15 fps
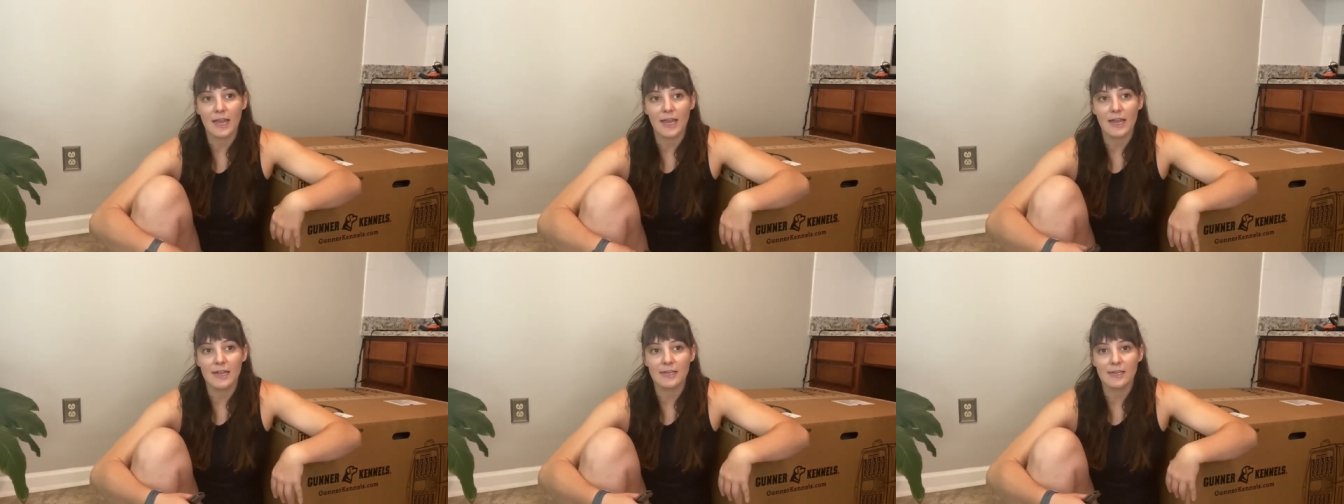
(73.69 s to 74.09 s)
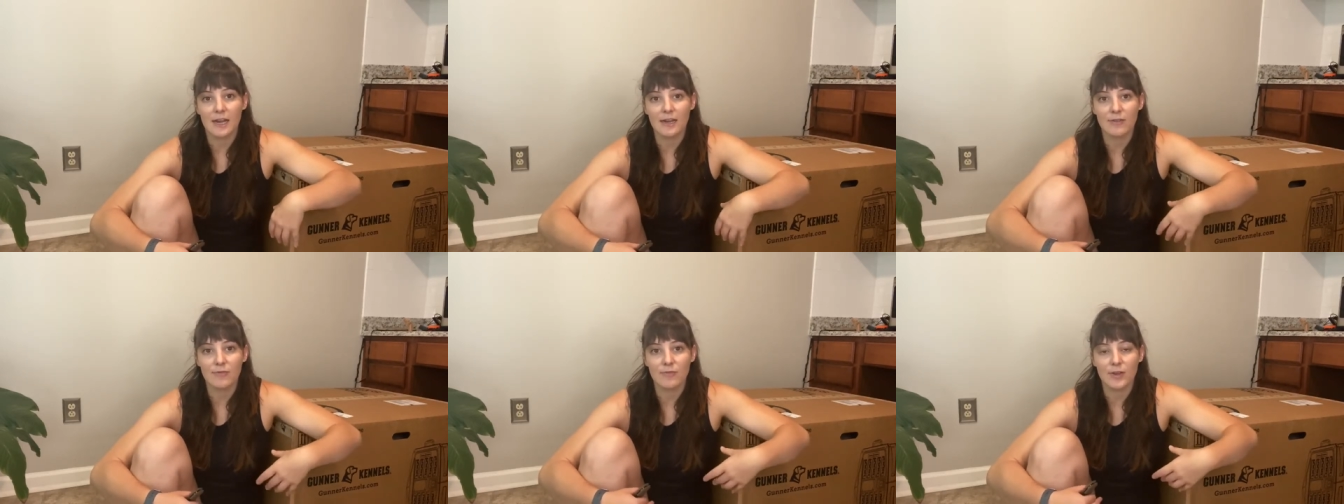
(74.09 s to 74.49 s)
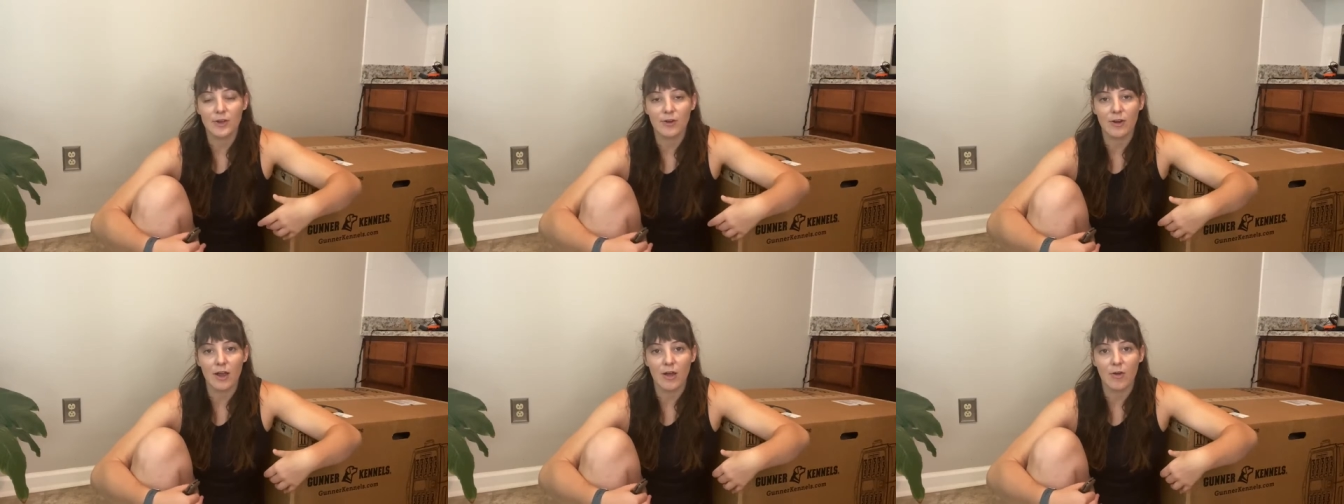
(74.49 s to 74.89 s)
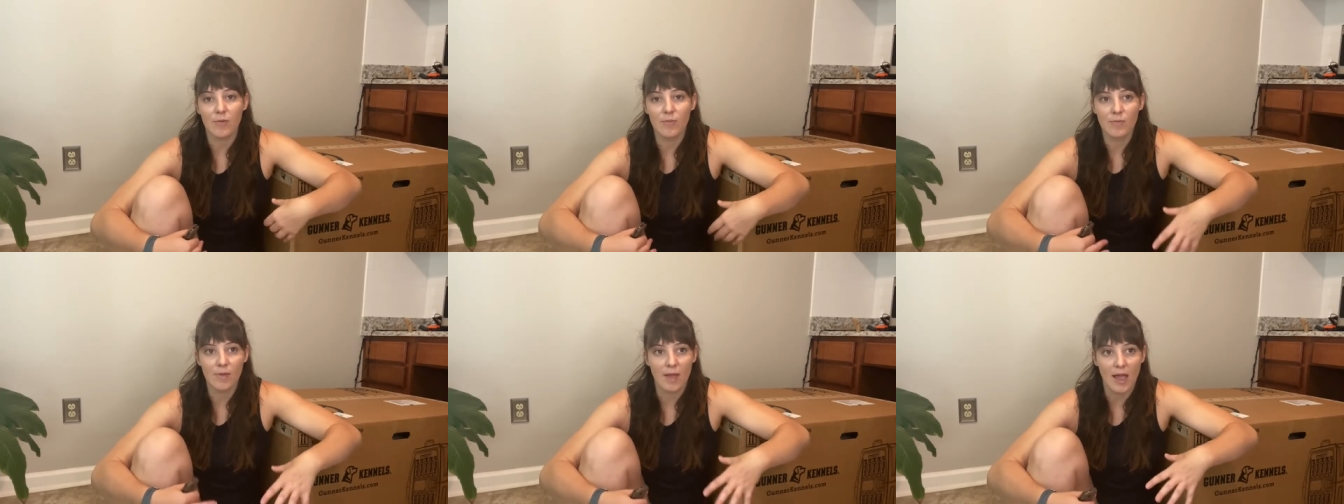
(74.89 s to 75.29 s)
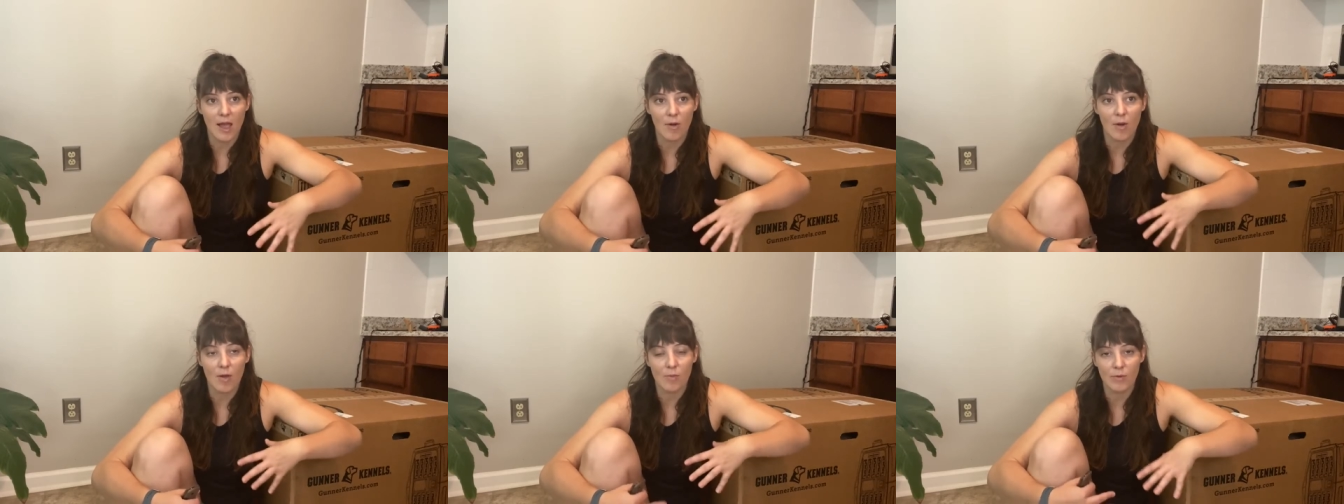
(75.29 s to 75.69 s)
and kind of figure out how
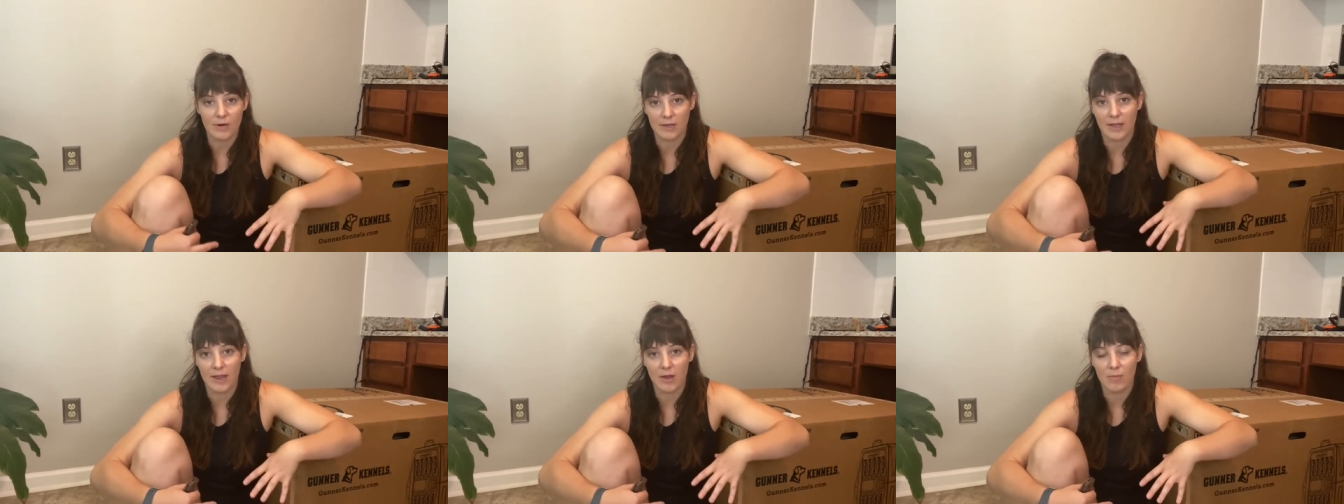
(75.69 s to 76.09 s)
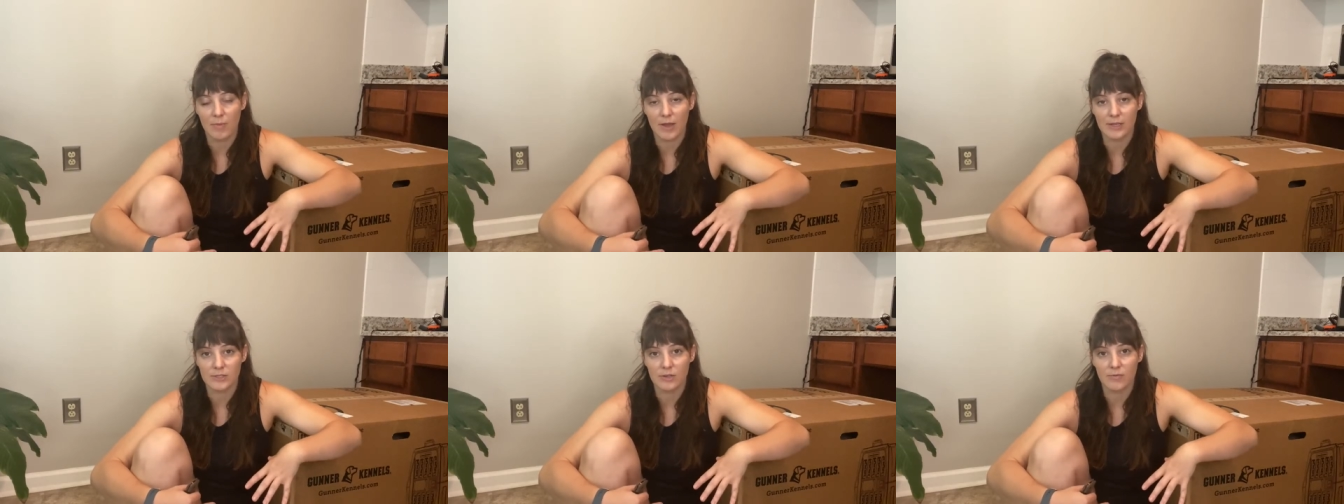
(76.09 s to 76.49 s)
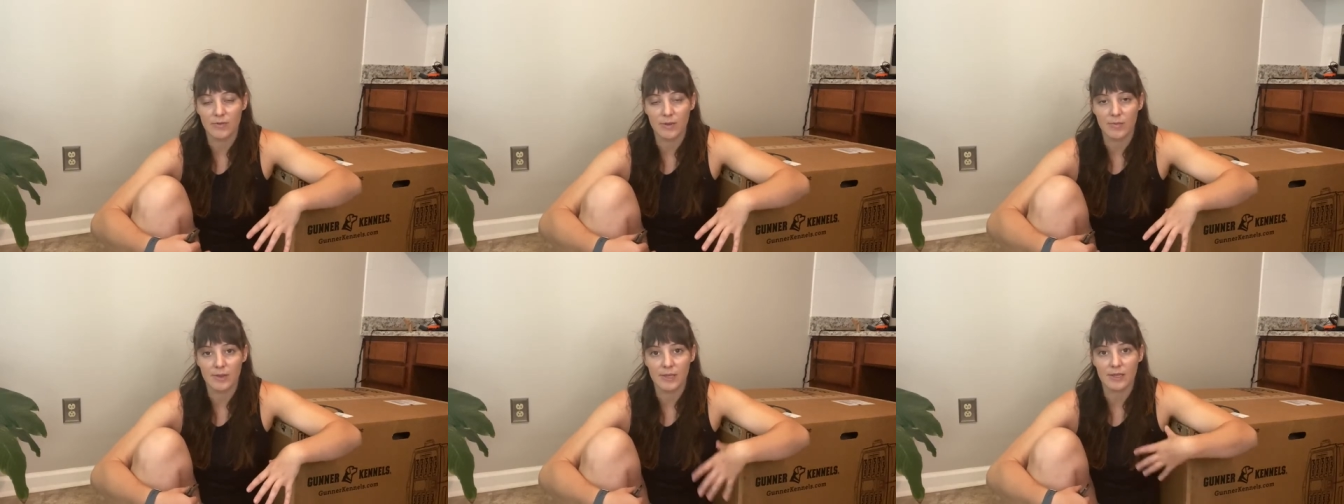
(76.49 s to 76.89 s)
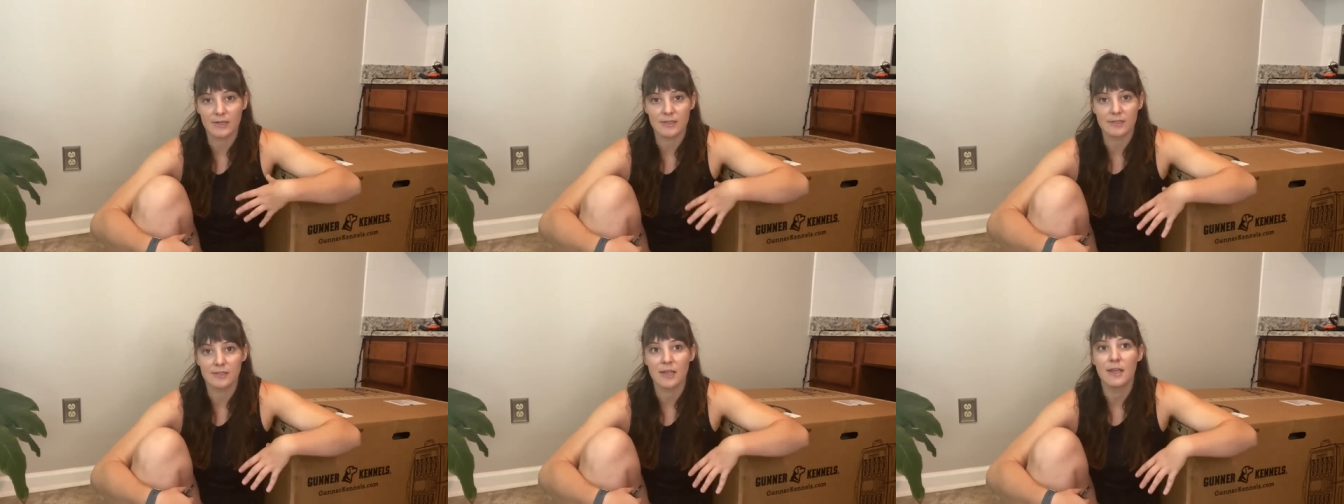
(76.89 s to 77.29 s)
I wanna lay out my SUV, because